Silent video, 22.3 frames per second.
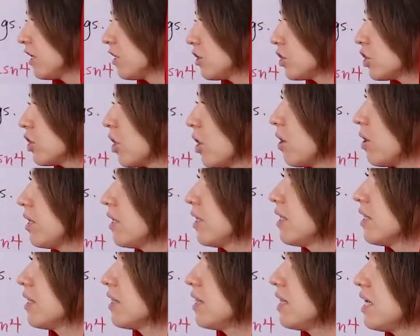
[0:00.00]
So
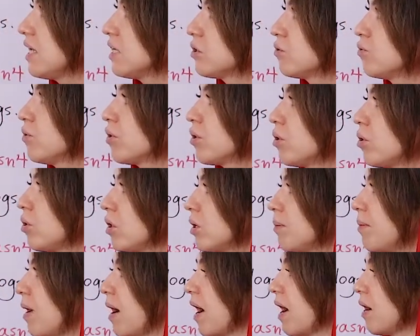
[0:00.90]
these were all
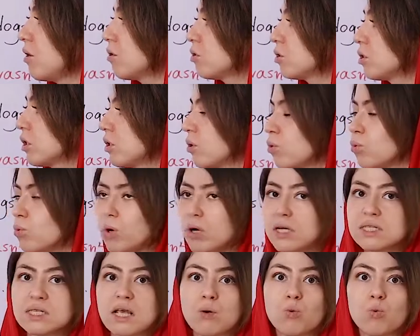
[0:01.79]
about
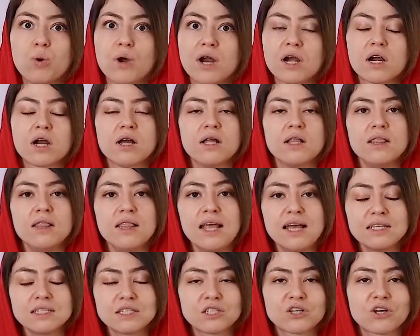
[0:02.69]
was and were.
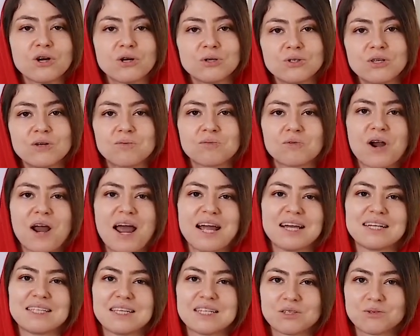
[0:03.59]
Let's go to the
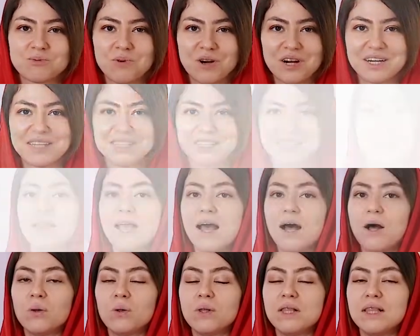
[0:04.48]
practice part.
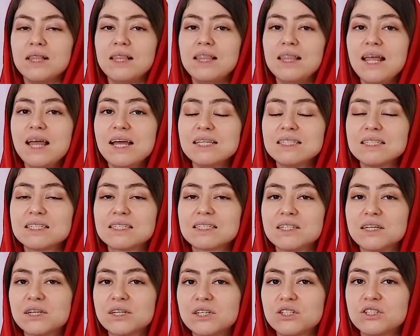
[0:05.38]
Now, let's
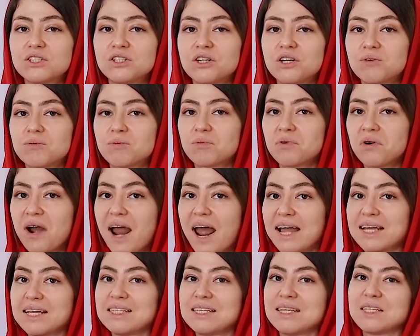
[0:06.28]
turn to our
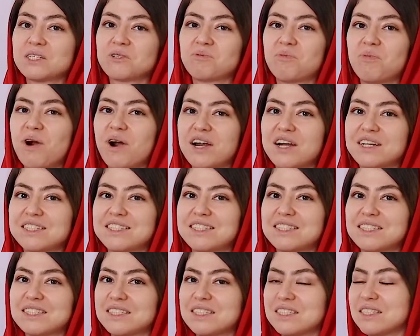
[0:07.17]
practice
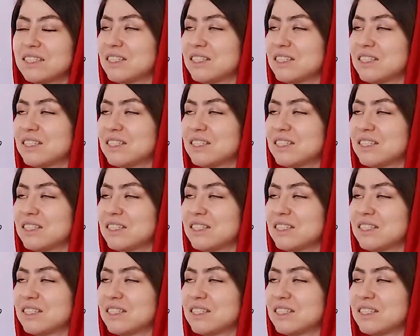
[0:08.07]
part.